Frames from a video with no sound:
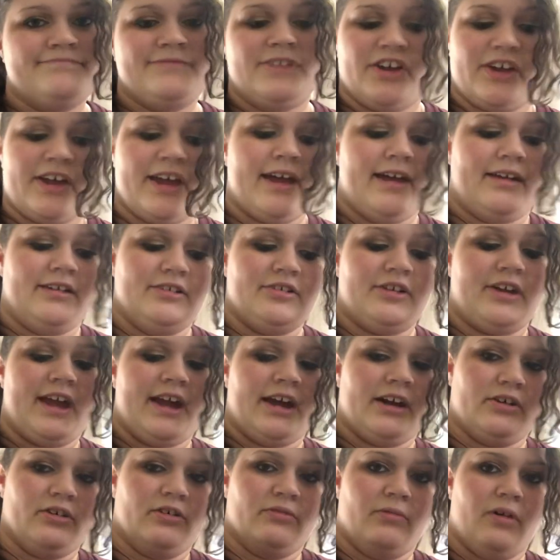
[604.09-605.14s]
You
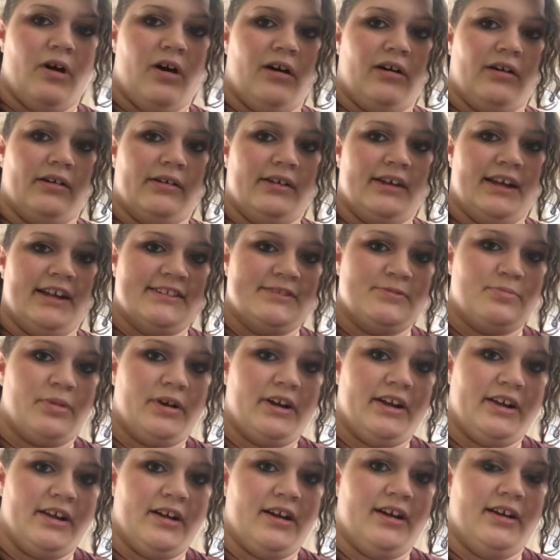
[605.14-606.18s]
can't go wrong. It's
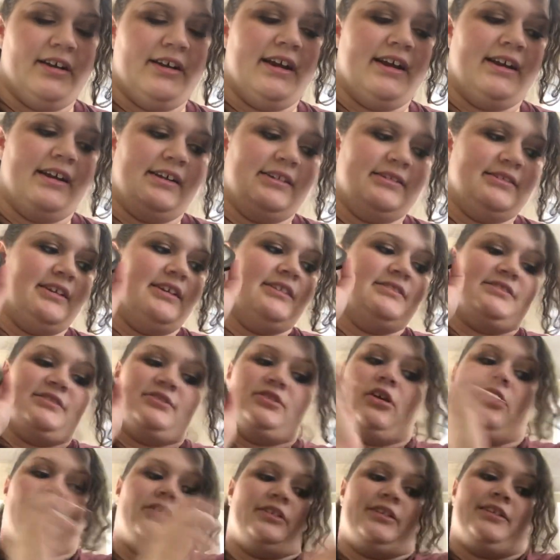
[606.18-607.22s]
pretty good, and it's
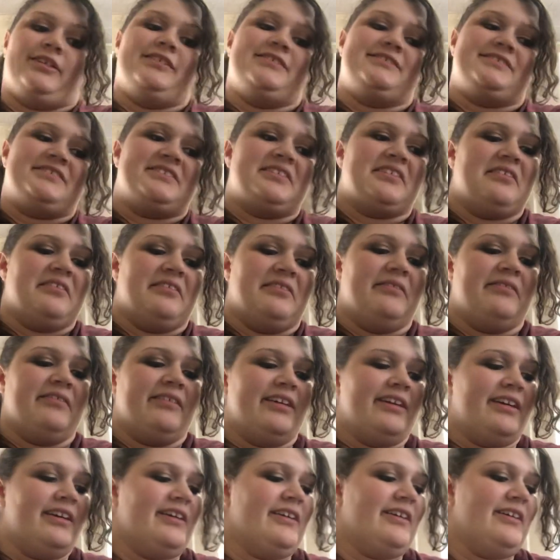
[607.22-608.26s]
$1. So
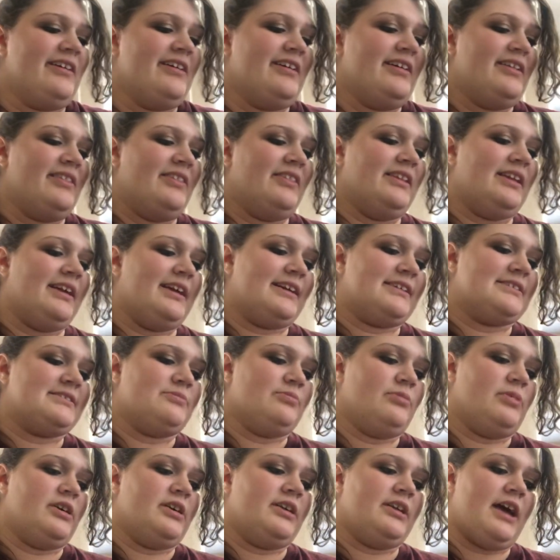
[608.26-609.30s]
the next
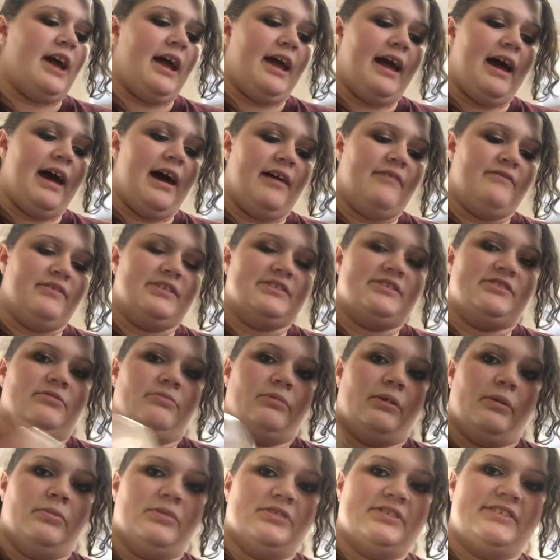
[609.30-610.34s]
one I have is the
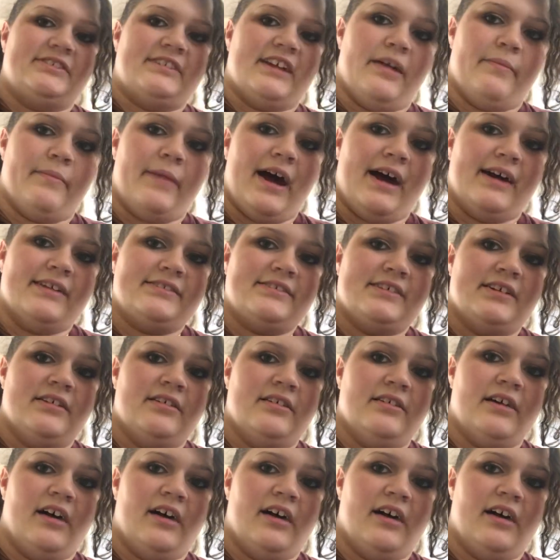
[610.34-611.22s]
Rimmel Stay Matte.